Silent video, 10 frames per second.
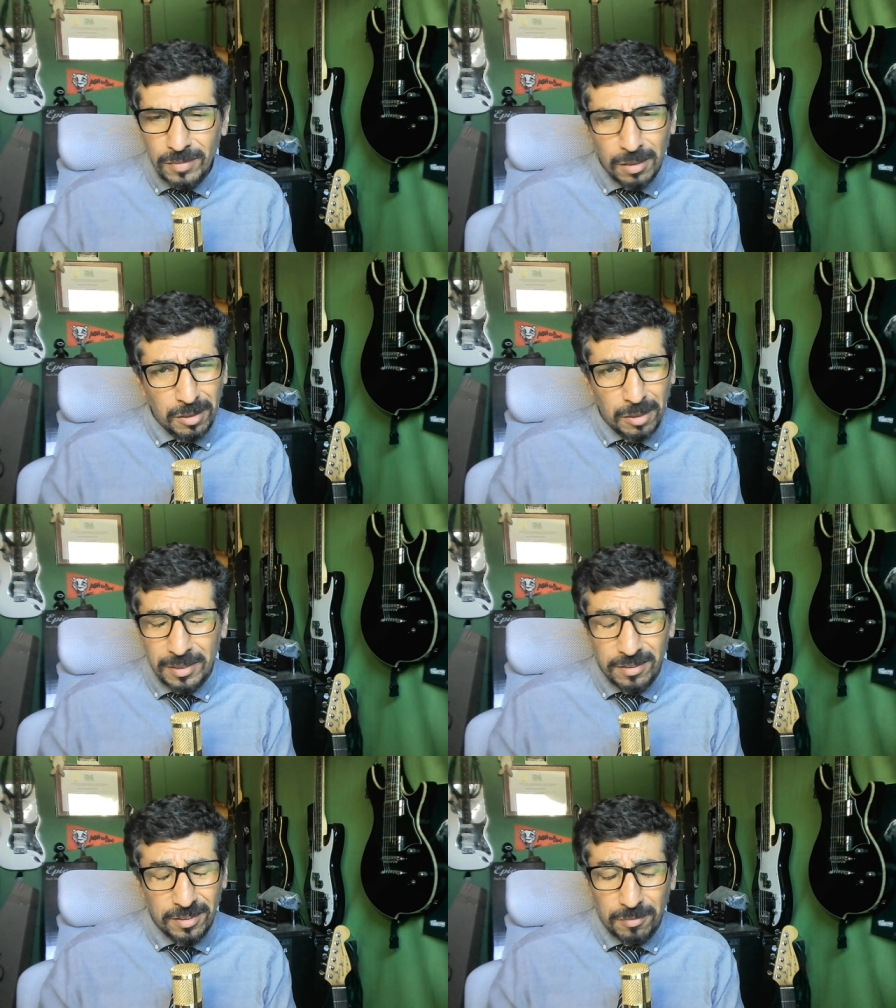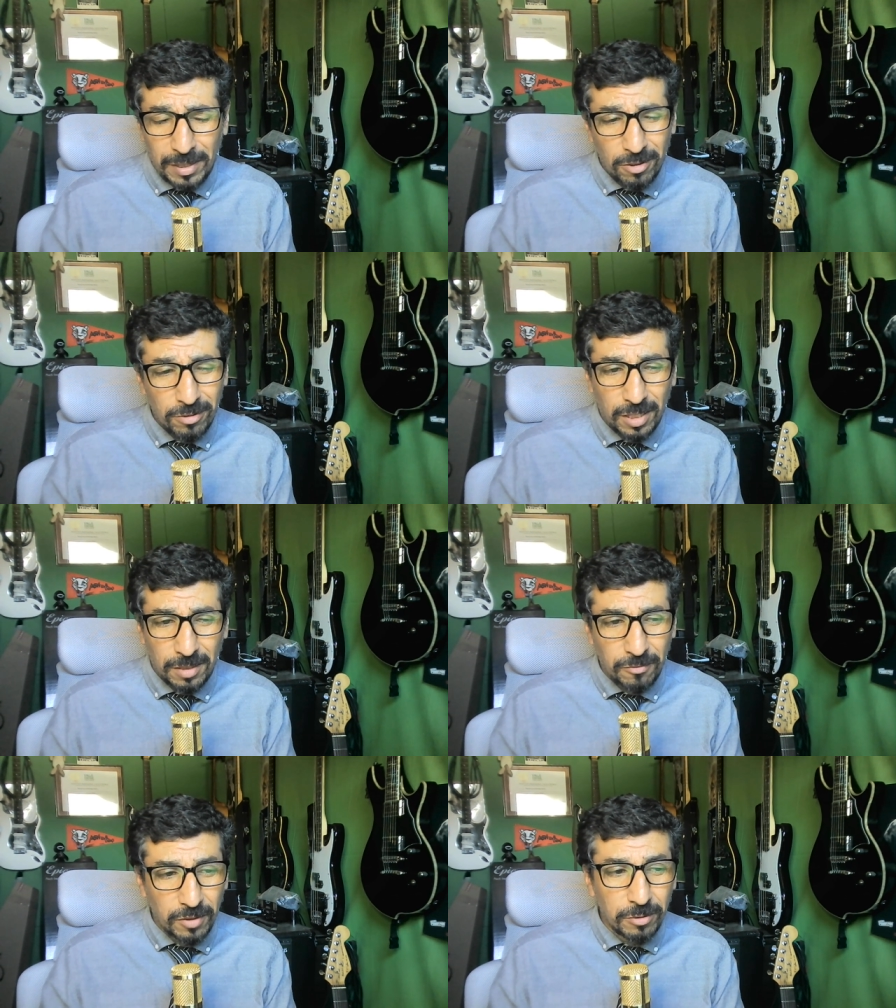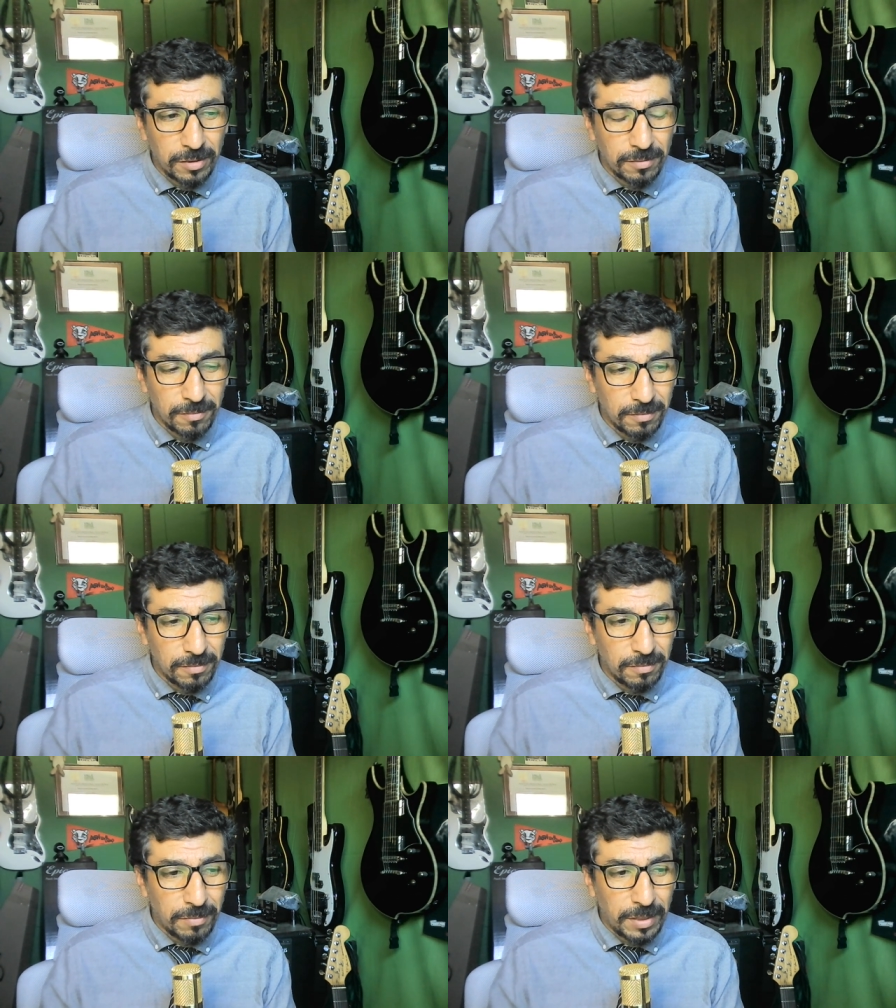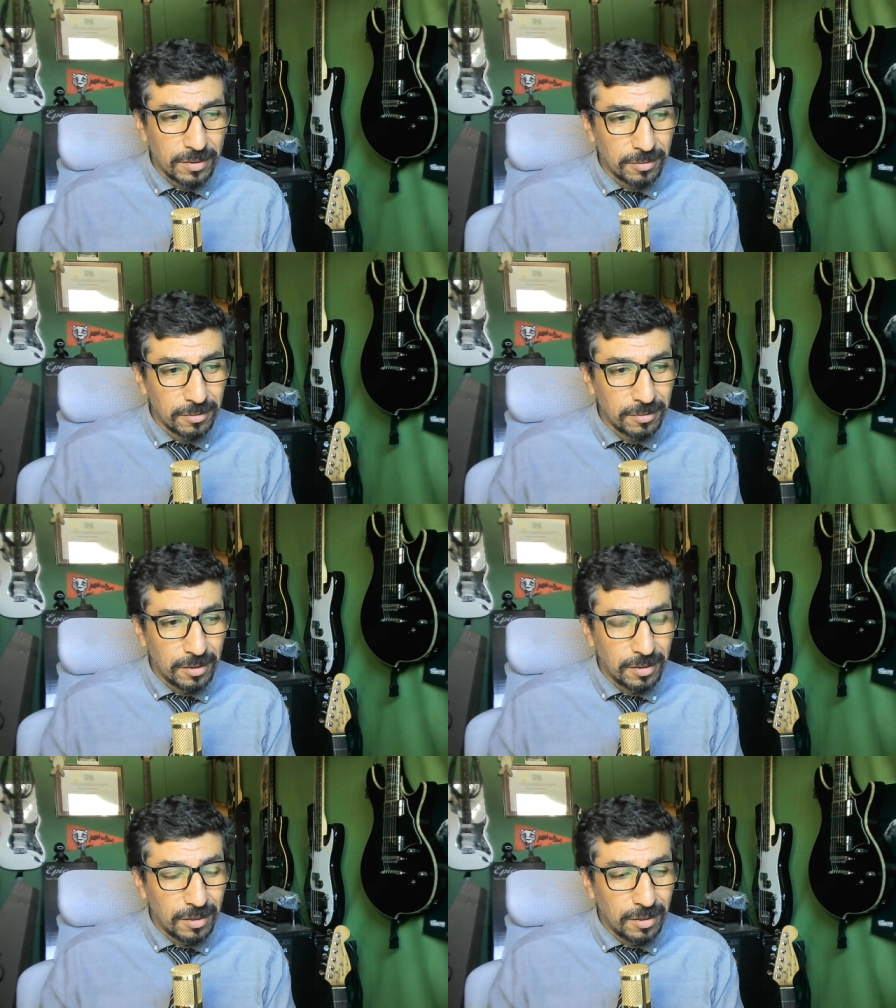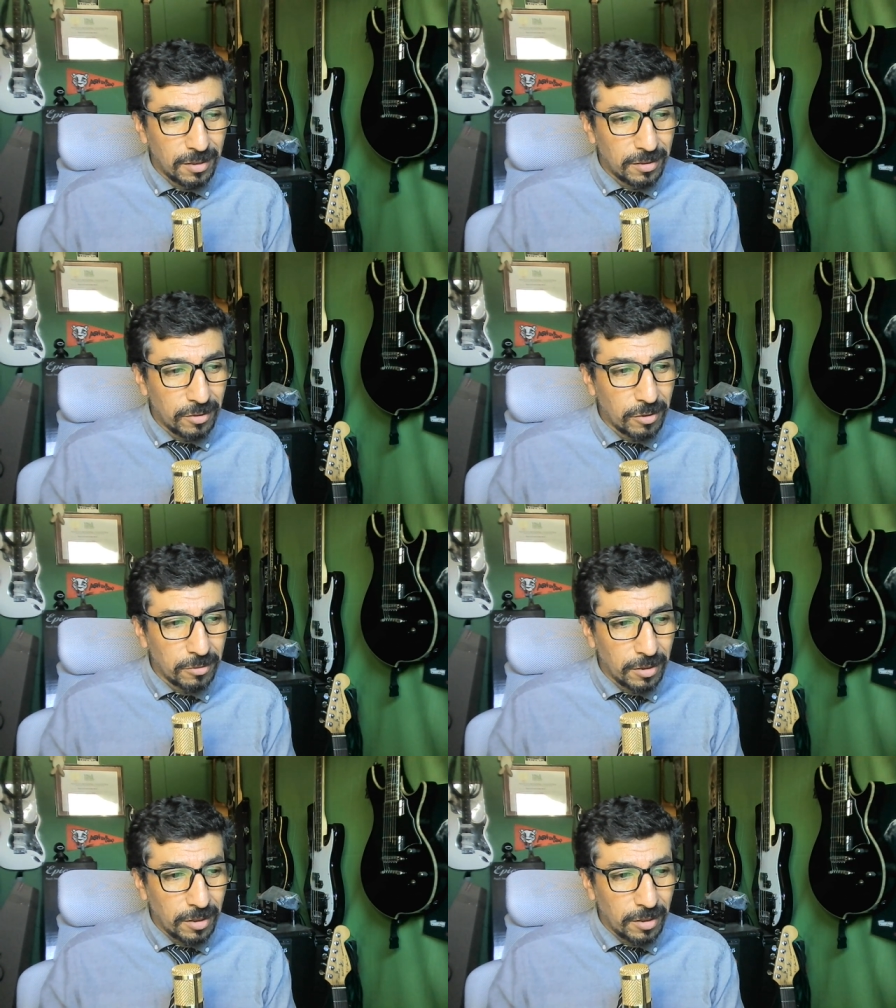The Beatles is my all-time favorite band, so there you go.